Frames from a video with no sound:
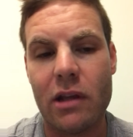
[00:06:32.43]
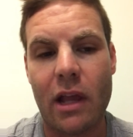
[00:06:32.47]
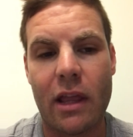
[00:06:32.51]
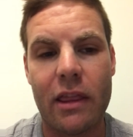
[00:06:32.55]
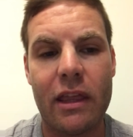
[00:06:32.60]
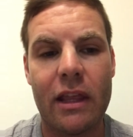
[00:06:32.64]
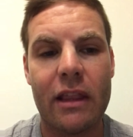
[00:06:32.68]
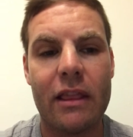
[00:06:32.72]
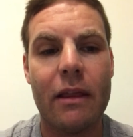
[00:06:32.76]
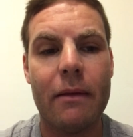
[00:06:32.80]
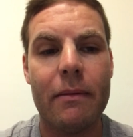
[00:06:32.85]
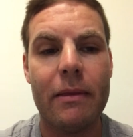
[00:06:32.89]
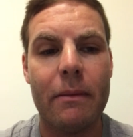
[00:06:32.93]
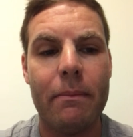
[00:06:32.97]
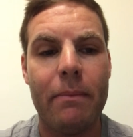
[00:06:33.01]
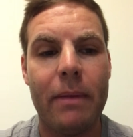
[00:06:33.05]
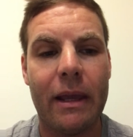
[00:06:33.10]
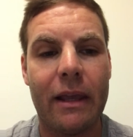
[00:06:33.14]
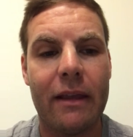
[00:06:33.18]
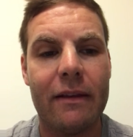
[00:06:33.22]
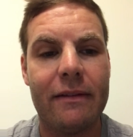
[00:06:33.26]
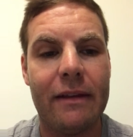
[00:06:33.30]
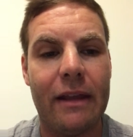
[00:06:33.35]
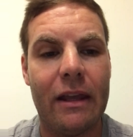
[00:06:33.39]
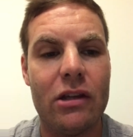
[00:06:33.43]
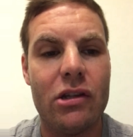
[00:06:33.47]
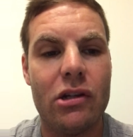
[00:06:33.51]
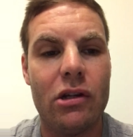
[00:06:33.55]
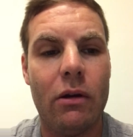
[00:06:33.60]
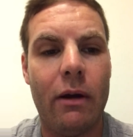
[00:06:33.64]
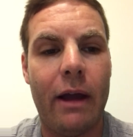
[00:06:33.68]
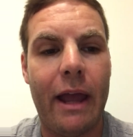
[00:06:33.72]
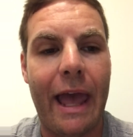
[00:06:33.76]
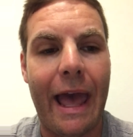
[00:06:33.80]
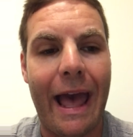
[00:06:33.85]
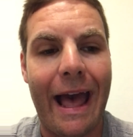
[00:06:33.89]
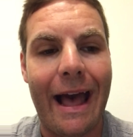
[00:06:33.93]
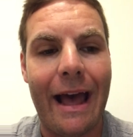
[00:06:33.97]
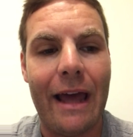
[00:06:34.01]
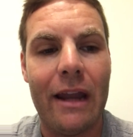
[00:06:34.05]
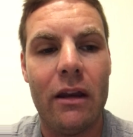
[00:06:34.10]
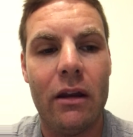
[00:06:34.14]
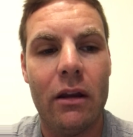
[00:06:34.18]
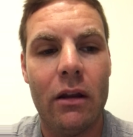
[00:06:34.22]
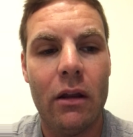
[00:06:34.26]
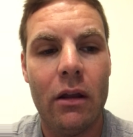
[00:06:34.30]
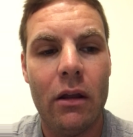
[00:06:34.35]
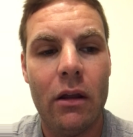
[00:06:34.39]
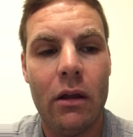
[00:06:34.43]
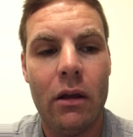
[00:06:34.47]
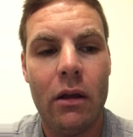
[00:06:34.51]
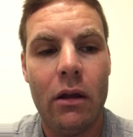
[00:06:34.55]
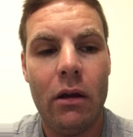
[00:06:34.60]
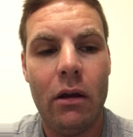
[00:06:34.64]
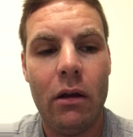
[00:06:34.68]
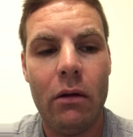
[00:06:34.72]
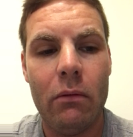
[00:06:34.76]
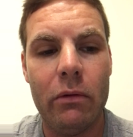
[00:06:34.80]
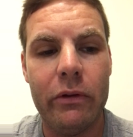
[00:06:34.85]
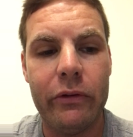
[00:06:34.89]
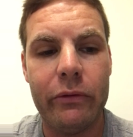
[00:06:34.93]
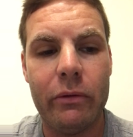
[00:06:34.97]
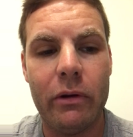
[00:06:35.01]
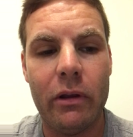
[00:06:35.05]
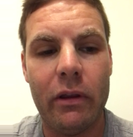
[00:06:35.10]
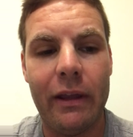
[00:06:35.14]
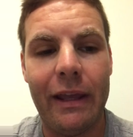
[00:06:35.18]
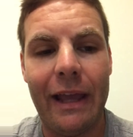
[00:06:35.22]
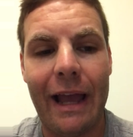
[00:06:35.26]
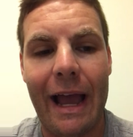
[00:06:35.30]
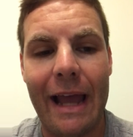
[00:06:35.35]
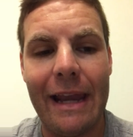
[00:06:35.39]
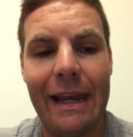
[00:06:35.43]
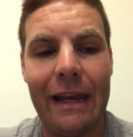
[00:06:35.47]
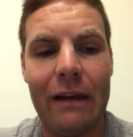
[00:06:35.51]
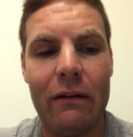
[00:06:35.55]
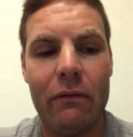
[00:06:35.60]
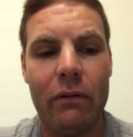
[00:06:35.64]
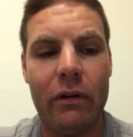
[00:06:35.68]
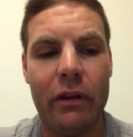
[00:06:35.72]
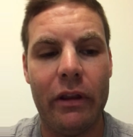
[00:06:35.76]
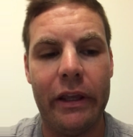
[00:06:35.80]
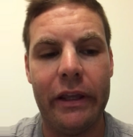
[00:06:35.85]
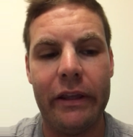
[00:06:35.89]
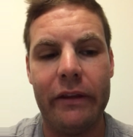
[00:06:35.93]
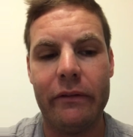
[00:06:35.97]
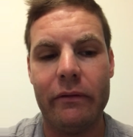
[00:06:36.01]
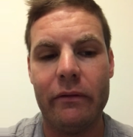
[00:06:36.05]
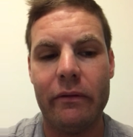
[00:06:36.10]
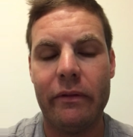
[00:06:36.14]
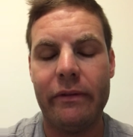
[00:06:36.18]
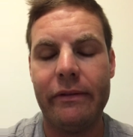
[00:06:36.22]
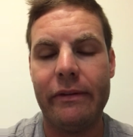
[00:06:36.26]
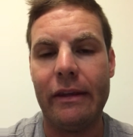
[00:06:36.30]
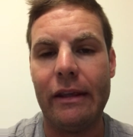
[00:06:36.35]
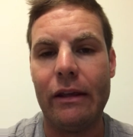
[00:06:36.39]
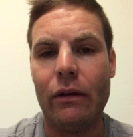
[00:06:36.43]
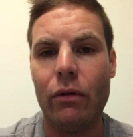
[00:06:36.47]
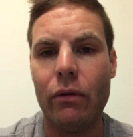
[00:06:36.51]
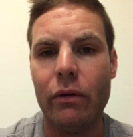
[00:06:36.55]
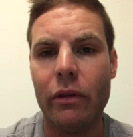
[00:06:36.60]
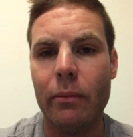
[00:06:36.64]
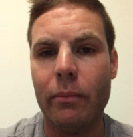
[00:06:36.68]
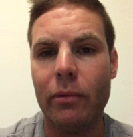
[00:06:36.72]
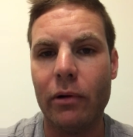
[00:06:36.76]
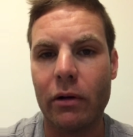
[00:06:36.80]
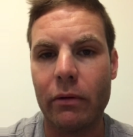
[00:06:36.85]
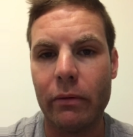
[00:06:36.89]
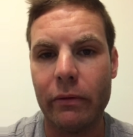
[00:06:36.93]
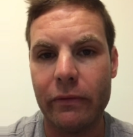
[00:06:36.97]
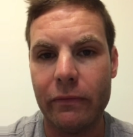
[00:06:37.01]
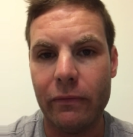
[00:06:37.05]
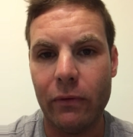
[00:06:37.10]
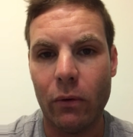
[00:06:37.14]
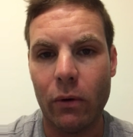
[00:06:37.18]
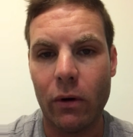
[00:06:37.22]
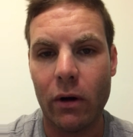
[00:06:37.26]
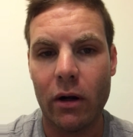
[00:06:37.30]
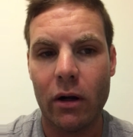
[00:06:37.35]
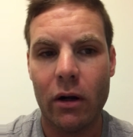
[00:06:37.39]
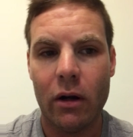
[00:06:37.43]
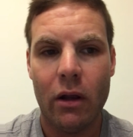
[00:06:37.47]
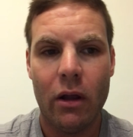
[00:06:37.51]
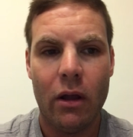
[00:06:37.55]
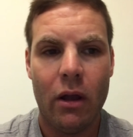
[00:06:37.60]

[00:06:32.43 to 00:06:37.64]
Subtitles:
I think that the biggest issue I had was really, I didn't really see who the book was for.